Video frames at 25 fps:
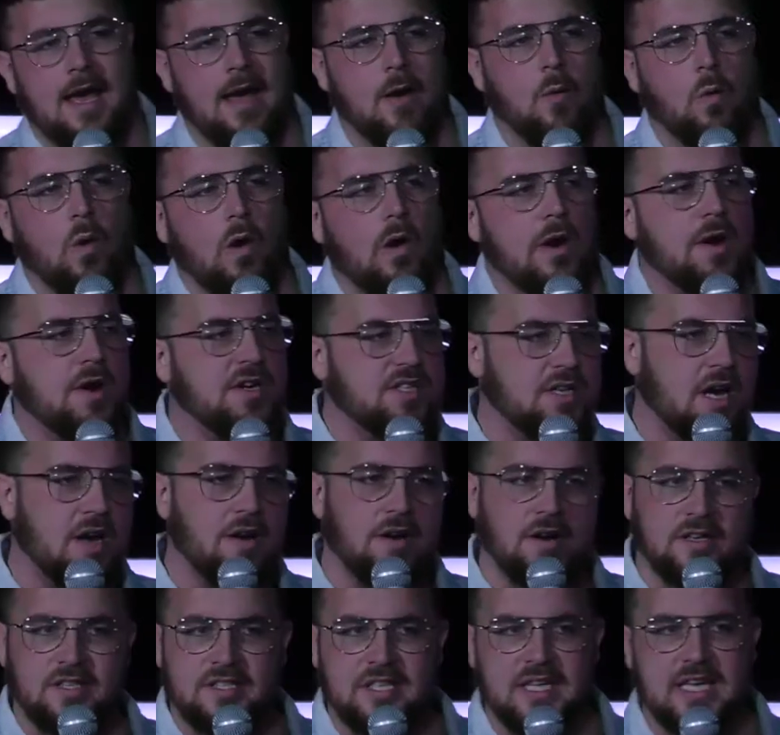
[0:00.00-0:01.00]
warriors on
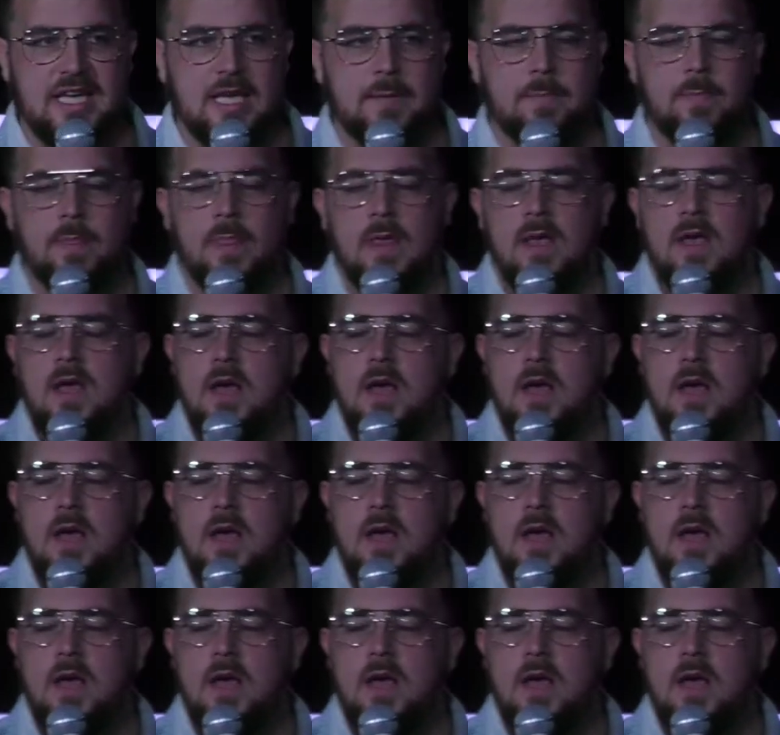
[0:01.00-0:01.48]
our team.